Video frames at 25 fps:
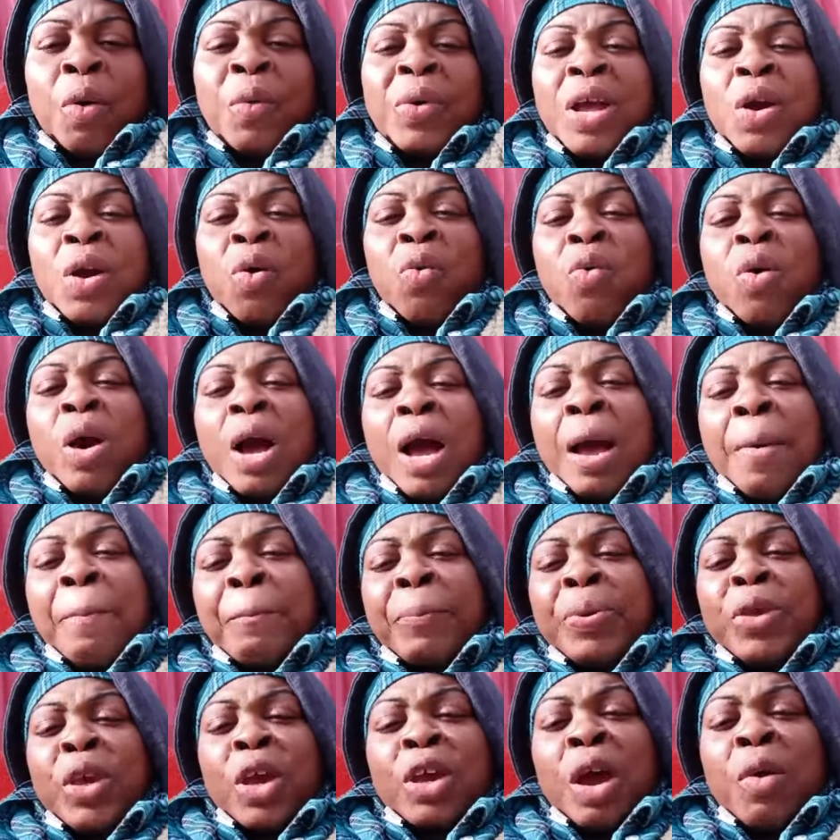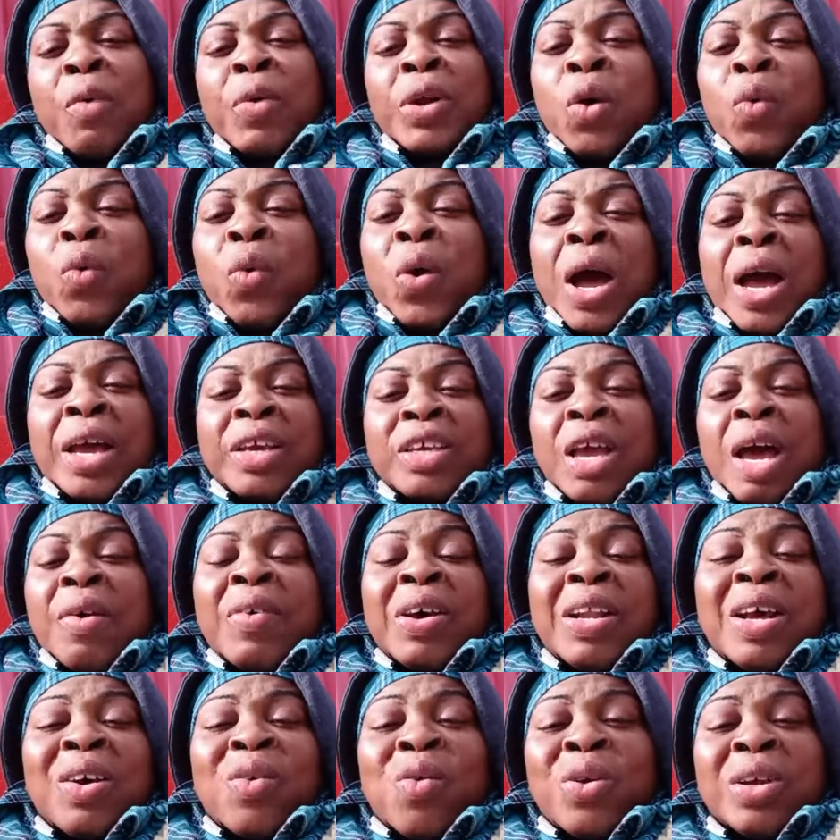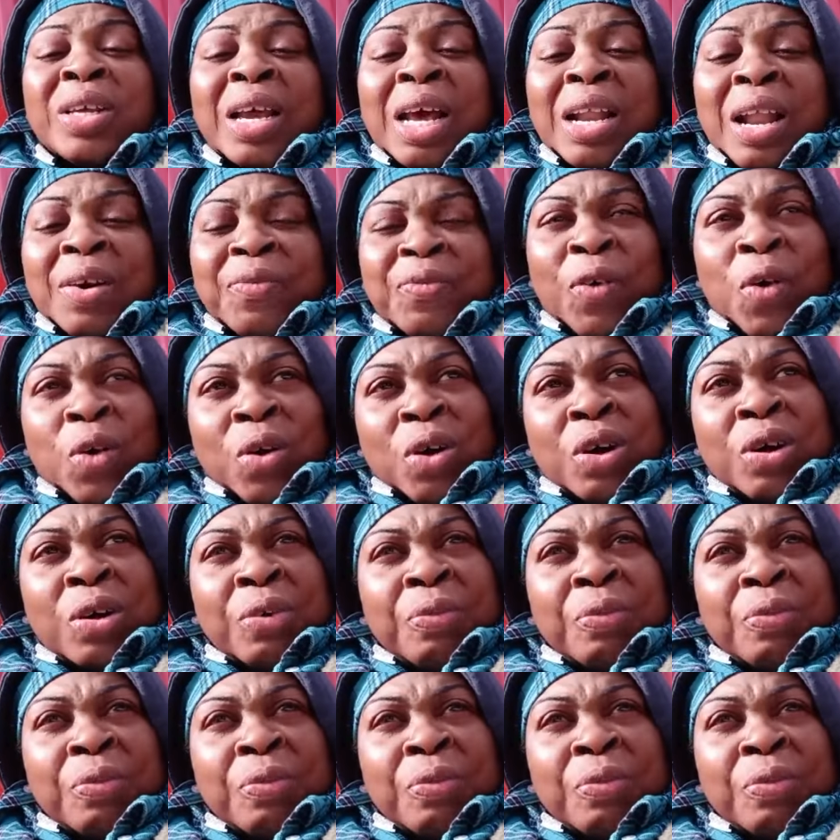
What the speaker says: what they want, pay and what they want, you have had a good girl to fuck.